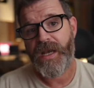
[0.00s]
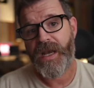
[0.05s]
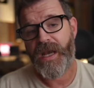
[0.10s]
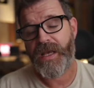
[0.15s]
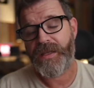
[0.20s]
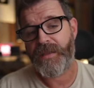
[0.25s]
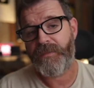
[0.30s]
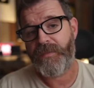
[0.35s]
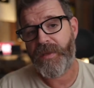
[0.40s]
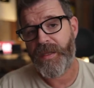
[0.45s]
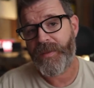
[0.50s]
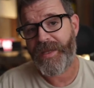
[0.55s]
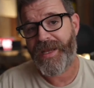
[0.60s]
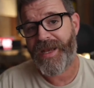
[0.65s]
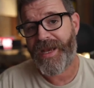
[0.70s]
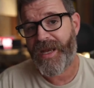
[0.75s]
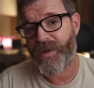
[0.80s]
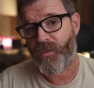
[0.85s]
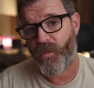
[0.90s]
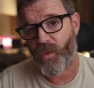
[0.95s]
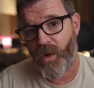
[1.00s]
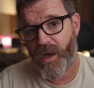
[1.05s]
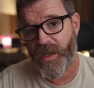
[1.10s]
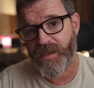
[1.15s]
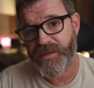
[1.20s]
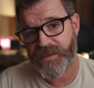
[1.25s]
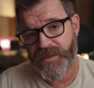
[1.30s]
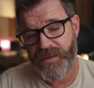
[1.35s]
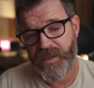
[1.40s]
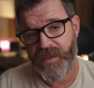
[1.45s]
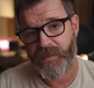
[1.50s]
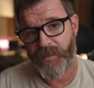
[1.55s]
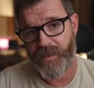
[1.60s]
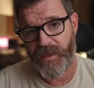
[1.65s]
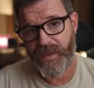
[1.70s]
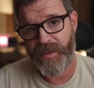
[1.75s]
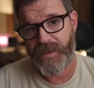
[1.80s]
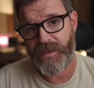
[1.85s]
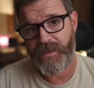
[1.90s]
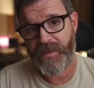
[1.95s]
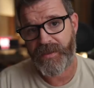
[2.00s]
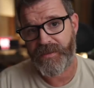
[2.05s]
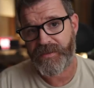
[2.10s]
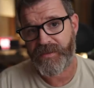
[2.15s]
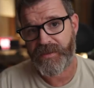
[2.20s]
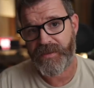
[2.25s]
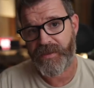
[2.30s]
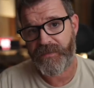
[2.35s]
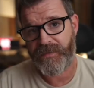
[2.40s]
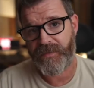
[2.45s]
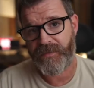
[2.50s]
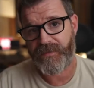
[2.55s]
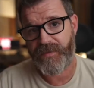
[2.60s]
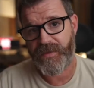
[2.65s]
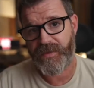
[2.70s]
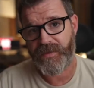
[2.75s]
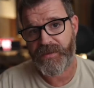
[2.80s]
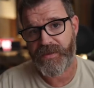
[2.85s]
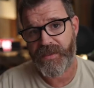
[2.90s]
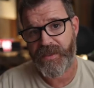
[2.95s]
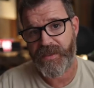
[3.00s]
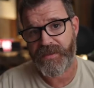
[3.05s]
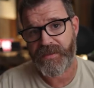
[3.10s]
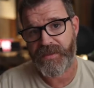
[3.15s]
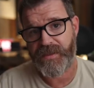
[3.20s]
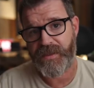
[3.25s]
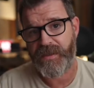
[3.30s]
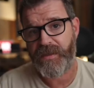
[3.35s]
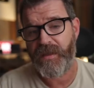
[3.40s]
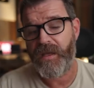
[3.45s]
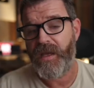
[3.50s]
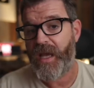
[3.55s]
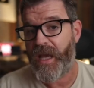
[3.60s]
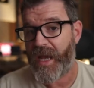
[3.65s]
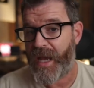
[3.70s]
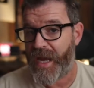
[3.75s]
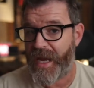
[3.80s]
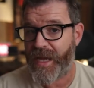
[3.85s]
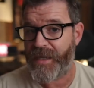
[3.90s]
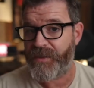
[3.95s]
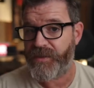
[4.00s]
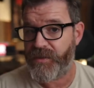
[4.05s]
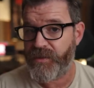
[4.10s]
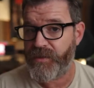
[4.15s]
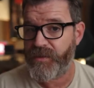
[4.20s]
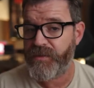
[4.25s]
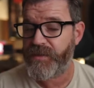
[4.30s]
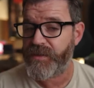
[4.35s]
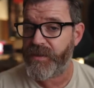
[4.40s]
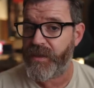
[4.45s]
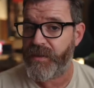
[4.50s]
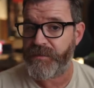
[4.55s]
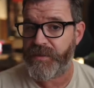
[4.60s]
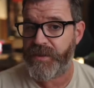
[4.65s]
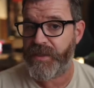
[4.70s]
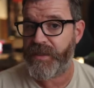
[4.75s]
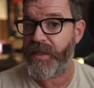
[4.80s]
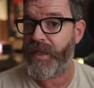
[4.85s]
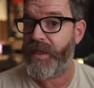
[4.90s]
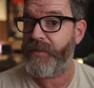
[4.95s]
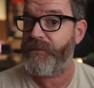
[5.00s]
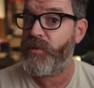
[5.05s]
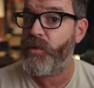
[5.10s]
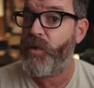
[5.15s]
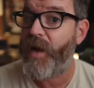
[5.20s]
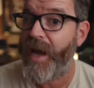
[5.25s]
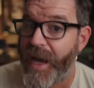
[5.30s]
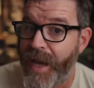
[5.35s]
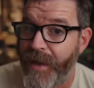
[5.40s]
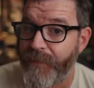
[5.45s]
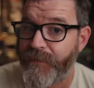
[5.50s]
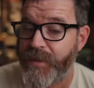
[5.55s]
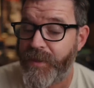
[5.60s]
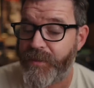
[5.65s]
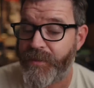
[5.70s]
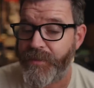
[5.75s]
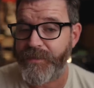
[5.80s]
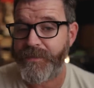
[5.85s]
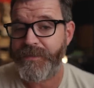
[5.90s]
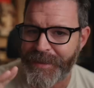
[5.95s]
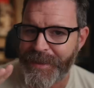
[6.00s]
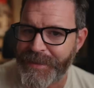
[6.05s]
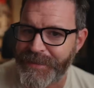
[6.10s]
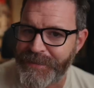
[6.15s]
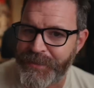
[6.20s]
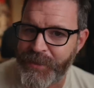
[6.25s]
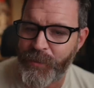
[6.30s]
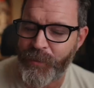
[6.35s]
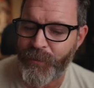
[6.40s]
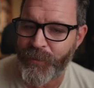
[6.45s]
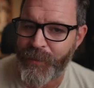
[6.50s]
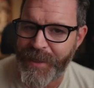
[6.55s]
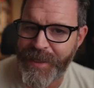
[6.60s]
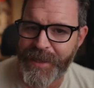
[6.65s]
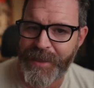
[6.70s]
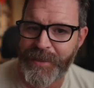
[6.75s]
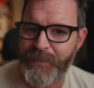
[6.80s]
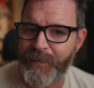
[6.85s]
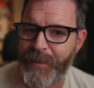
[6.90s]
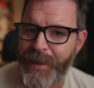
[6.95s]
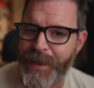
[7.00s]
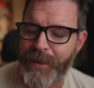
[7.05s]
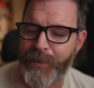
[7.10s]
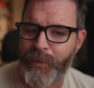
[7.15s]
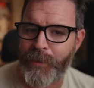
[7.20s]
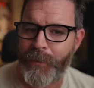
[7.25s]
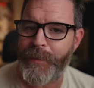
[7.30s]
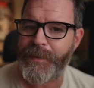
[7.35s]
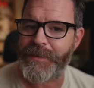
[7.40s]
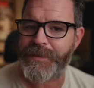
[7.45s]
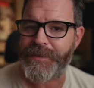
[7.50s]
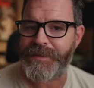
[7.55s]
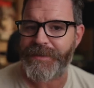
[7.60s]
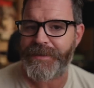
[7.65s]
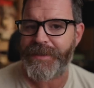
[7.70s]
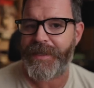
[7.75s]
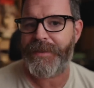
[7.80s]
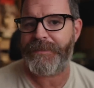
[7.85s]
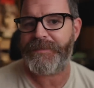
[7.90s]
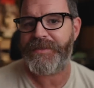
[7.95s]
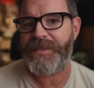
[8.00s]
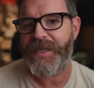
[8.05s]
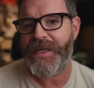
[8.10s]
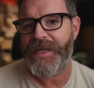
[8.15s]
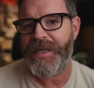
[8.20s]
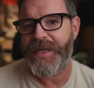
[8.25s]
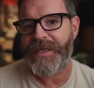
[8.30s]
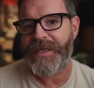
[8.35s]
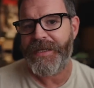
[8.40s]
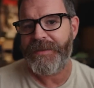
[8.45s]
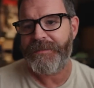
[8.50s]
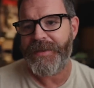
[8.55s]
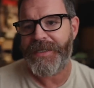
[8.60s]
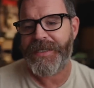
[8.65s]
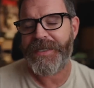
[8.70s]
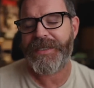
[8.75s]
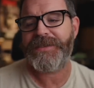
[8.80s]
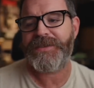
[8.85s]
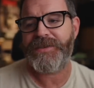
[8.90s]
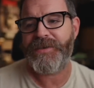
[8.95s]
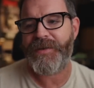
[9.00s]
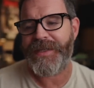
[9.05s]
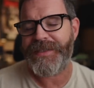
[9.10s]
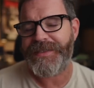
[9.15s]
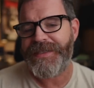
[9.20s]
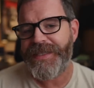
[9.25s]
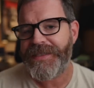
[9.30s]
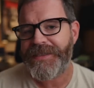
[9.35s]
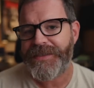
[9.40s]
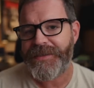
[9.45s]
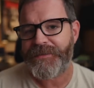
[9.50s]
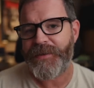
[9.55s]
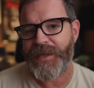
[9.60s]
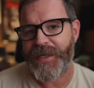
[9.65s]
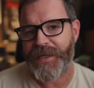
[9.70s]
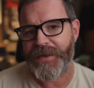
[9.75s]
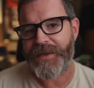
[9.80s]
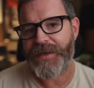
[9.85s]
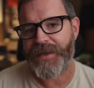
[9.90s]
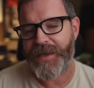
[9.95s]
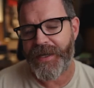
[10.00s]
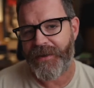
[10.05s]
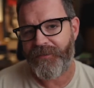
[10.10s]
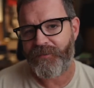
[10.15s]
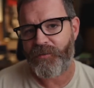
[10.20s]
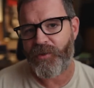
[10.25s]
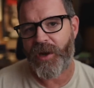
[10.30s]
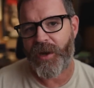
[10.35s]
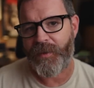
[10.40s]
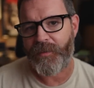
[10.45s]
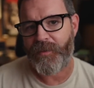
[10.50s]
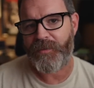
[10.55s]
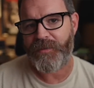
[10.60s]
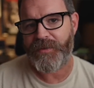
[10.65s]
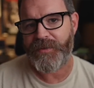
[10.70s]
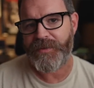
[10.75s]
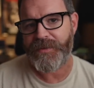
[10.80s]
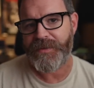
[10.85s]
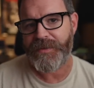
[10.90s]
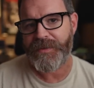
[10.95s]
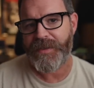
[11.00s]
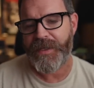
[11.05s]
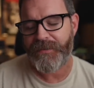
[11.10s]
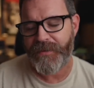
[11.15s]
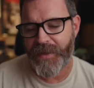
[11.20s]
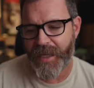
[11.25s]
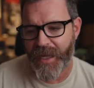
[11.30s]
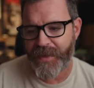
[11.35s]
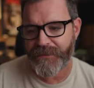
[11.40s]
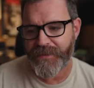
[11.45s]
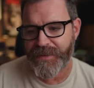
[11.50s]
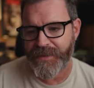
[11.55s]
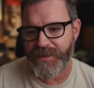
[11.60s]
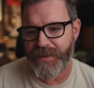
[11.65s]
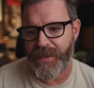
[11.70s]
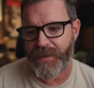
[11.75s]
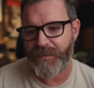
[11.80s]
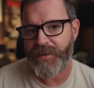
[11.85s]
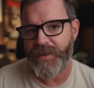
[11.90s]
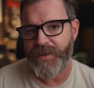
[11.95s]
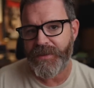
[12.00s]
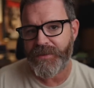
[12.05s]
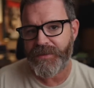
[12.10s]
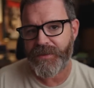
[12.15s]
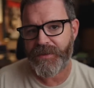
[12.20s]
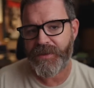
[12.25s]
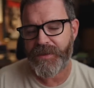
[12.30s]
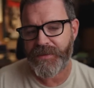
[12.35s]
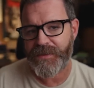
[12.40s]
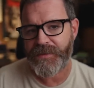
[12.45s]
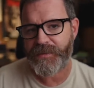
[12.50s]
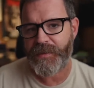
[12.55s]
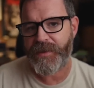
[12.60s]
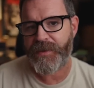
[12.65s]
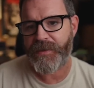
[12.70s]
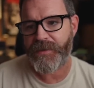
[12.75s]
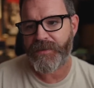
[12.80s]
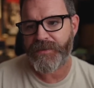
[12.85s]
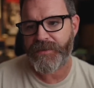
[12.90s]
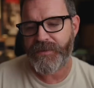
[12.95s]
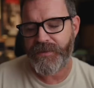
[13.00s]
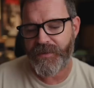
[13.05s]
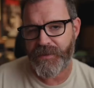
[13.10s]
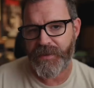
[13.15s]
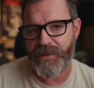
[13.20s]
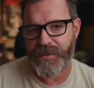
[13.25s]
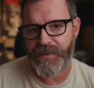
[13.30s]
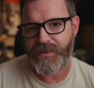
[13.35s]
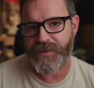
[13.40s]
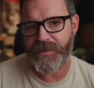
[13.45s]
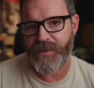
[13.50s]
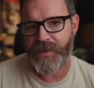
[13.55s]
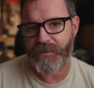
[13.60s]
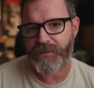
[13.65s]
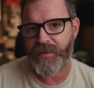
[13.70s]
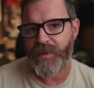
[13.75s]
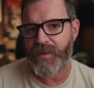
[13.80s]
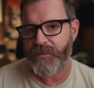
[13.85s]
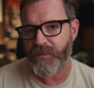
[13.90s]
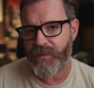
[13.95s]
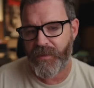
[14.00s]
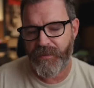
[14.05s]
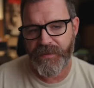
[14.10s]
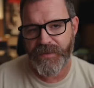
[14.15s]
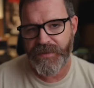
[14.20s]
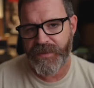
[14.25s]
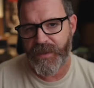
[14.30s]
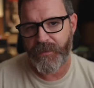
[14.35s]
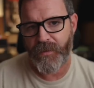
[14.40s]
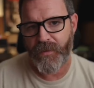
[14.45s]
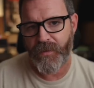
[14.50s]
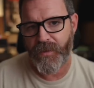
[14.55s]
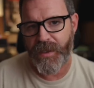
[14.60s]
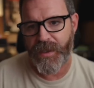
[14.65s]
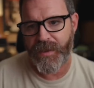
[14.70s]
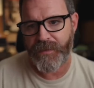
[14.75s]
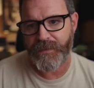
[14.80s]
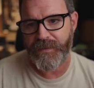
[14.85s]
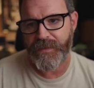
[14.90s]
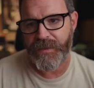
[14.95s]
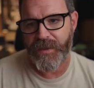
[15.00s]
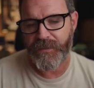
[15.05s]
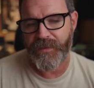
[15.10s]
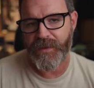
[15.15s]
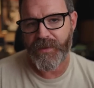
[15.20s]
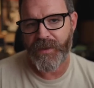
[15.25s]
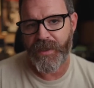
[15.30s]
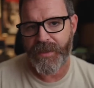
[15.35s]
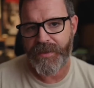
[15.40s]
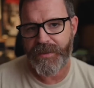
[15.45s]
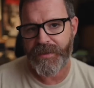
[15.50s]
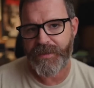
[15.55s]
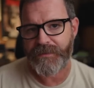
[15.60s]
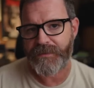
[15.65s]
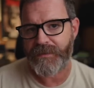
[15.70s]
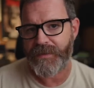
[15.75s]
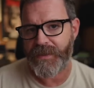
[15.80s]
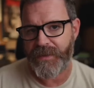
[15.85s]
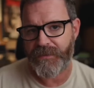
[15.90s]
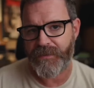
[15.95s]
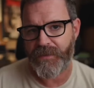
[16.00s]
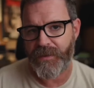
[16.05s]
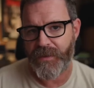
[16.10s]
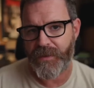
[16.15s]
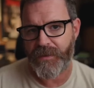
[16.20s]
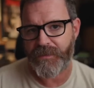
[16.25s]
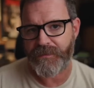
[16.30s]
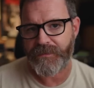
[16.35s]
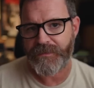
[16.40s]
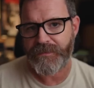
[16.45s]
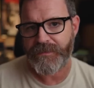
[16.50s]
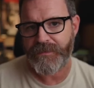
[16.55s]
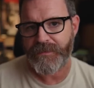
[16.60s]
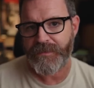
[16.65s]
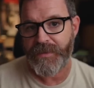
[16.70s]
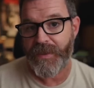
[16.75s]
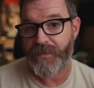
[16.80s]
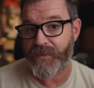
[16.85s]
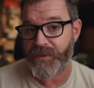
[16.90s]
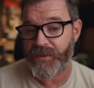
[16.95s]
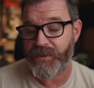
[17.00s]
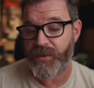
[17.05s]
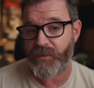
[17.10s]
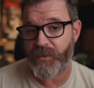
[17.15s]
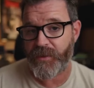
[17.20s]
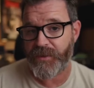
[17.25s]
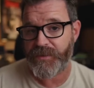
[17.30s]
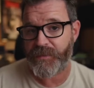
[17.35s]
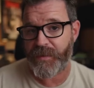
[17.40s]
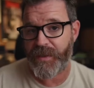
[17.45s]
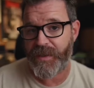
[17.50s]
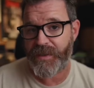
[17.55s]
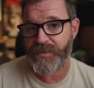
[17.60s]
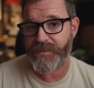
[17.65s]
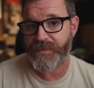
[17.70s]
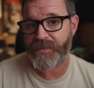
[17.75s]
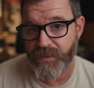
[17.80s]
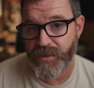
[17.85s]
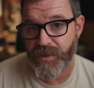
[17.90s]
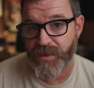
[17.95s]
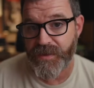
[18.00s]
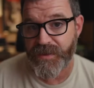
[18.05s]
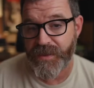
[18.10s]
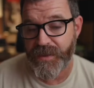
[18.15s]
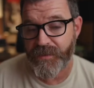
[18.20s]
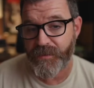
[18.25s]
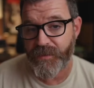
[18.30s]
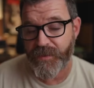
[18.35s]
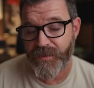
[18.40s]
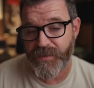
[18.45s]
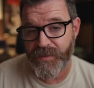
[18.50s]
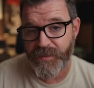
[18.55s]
and then maybe add one sub in and see if it fills things in. Add two subs in if you have to. Like, don't run out and buy a whole bunch of subs because you anticipate you're gonna have problems. If you have a sub, turn on the speakers, turn on the sub, move the sub around. If you like it, leave it alone. If it's too much bass, just stick with your